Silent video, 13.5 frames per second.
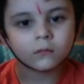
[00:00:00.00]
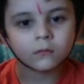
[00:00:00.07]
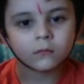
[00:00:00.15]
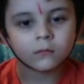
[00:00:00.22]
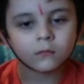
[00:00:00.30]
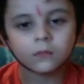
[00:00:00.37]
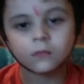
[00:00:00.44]

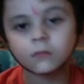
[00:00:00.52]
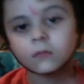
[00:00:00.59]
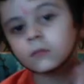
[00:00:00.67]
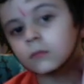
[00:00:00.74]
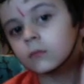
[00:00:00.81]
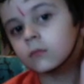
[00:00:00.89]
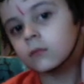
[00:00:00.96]

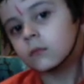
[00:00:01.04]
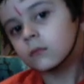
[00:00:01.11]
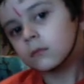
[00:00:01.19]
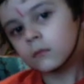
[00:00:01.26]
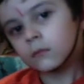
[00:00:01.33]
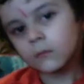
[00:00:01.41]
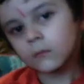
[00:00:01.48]

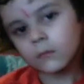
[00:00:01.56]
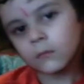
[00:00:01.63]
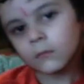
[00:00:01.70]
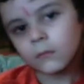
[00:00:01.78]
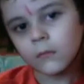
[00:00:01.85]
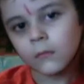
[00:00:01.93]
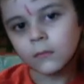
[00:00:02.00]

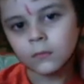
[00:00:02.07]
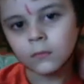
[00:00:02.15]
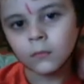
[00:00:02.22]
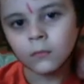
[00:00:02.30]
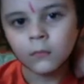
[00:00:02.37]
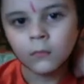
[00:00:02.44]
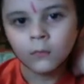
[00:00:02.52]

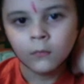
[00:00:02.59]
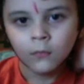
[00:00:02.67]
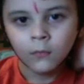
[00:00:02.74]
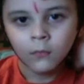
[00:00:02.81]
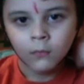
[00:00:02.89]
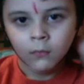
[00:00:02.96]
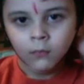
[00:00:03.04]

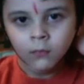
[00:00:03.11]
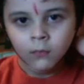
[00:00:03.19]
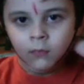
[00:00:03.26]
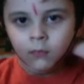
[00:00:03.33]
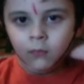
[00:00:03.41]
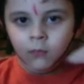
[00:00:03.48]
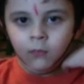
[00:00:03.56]

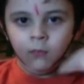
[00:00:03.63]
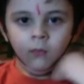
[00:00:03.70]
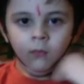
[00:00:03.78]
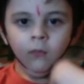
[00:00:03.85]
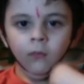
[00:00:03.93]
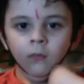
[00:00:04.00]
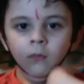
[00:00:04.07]

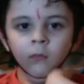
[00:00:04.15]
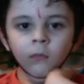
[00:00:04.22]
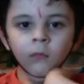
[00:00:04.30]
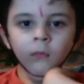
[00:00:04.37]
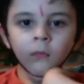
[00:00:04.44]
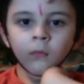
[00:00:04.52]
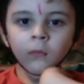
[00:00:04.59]

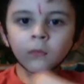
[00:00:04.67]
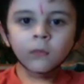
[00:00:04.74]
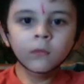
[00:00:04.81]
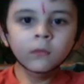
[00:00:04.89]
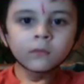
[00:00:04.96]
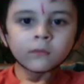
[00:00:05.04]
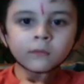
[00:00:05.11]

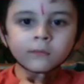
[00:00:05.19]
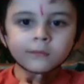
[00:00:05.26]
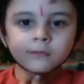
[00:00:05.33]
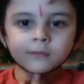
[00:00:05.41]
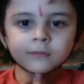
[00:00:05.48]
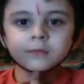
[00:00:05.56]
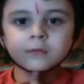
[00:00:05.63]

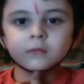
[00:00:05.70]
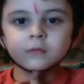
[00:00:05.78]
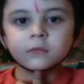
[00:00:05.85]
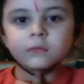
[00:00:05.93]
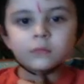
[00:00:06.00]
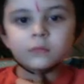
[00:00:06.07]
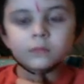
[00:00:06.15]

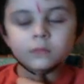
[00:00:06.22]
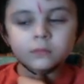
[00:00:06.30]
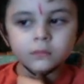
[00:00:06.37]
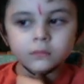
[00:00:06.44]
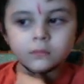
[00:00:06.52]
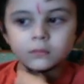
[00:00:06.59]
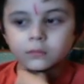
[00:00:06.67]

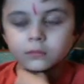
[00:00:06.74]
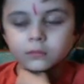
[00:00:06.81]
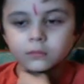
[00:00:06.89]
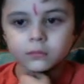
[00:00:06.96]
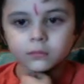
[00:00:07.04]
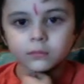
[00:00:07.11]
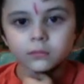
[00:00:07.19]

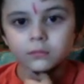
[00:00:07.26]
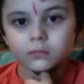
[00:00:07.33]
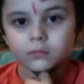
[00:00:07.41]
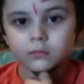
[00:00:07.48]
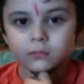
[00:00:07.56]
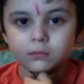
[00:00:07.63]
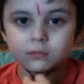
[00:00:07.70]

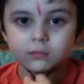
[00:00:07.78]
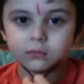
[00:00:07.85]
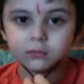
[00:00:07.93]
This person isn't speaking.